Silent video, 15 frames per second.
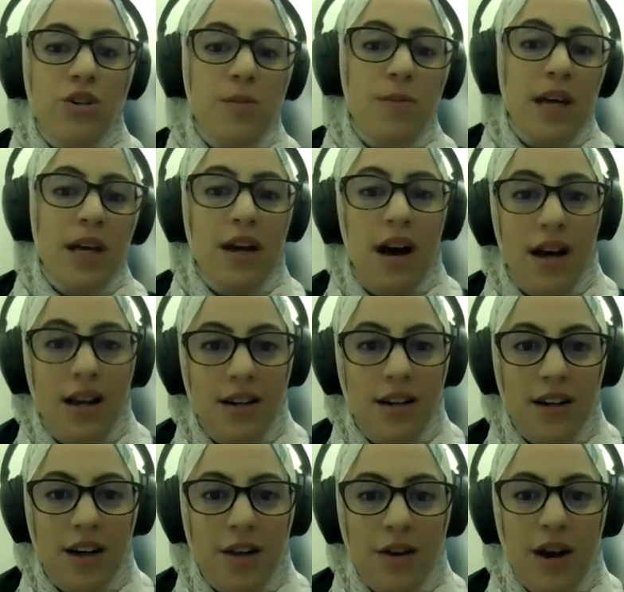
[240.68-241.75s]
are being cut
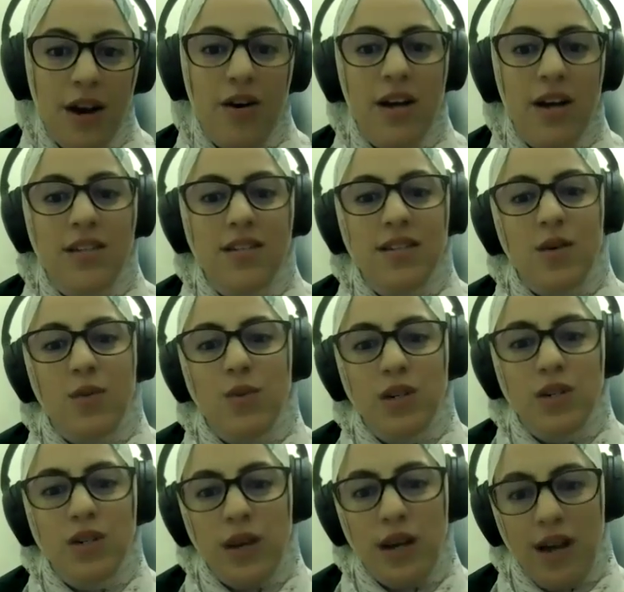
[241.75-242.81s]
in other areas, that we're
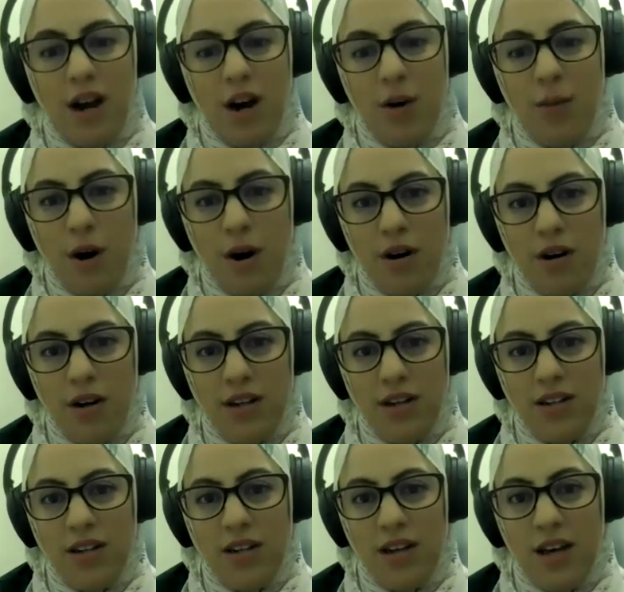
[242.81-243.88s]
doing our part
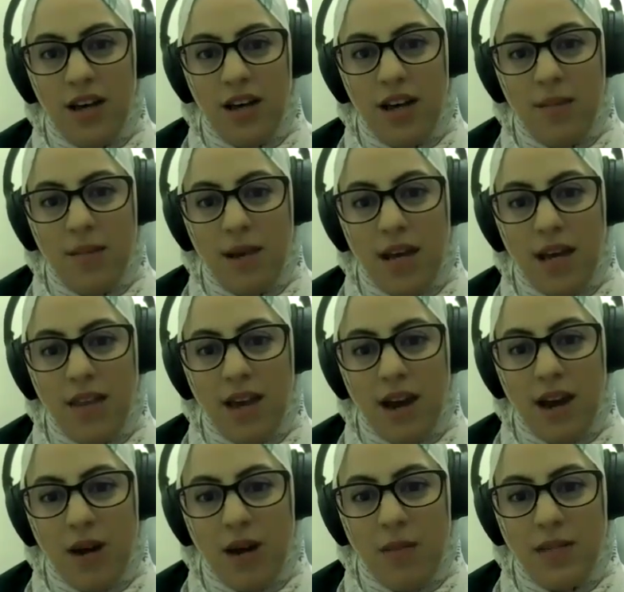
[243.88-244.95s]
and making
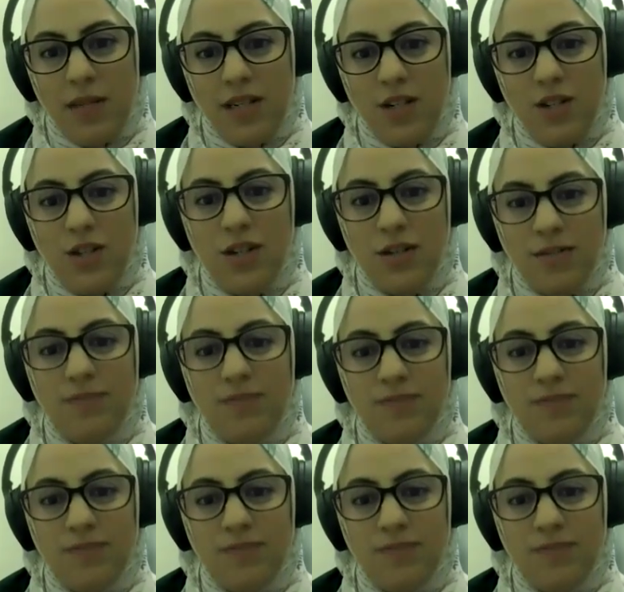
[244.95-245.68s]
that recommendation.